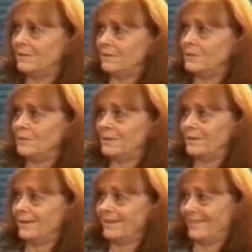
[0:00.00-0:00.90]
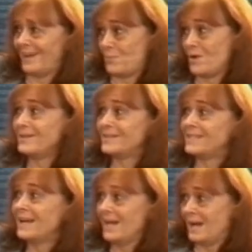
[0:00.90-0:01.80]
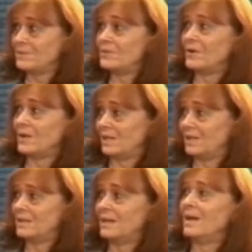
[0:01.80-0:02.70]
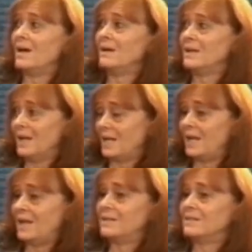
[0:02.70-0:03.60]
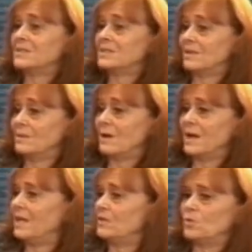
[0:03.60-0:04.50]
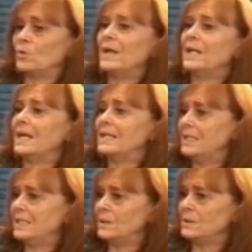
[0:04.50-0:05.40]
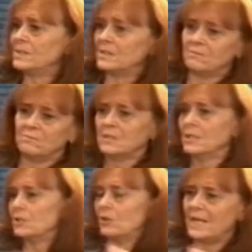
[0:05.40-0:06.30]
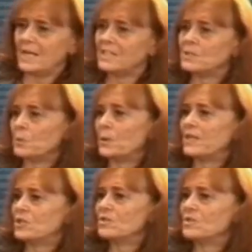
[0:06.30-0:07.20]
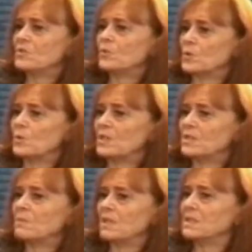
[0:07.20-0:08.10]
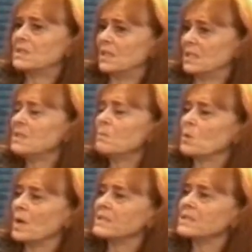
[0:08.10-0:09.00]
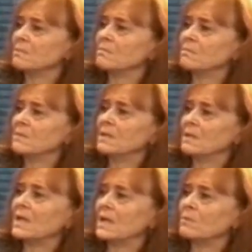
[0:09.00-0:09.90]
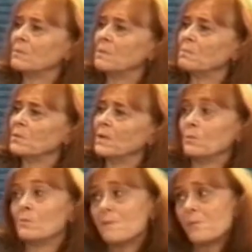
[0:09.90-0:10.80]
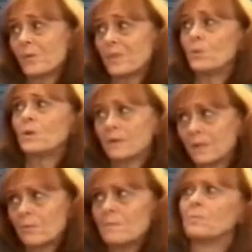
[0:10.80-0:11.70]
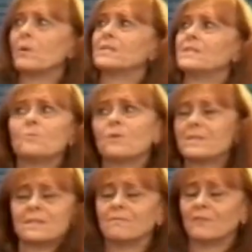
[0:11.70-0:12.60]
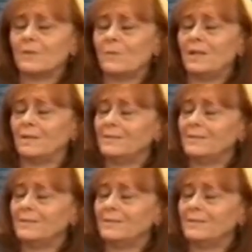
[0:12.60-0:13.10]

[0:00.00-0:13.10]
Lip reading: I was very young, yeah. And so I had great ideas and great aspirations for doing some things, and I summarized them in that. I don't remember what they were, but I remember I summarized them very well.